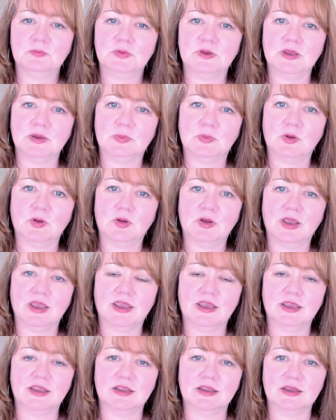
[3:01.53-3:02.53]
people
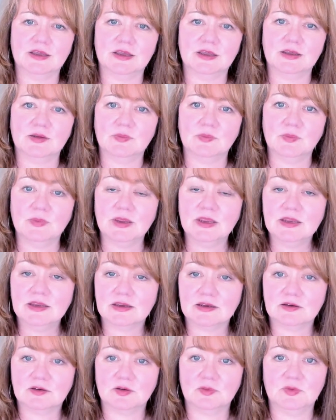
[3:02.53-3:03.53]
in the
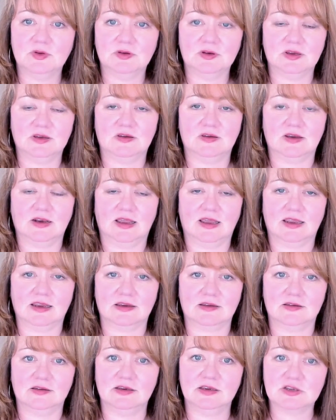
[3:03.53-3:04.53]
immediate community
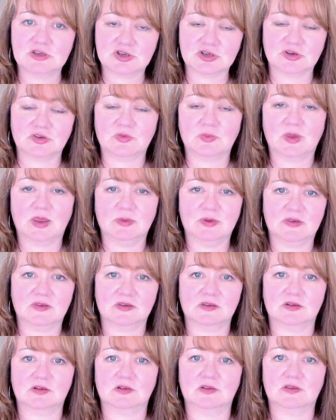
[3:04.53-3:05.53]
like teachers,
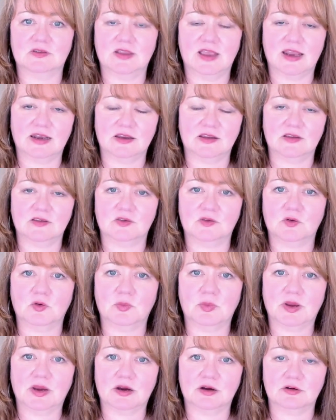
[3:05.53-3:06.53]
babysitters, nannies, au
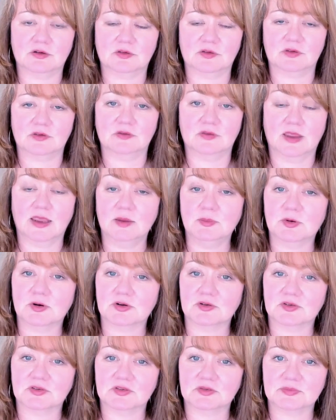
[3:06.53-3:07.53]
pairs,
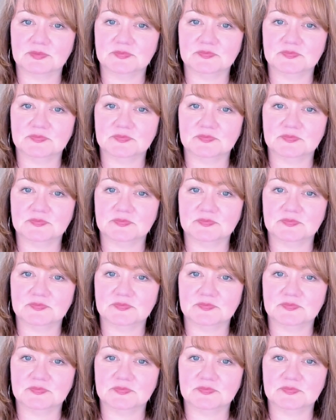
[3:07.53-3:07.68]
neighbors?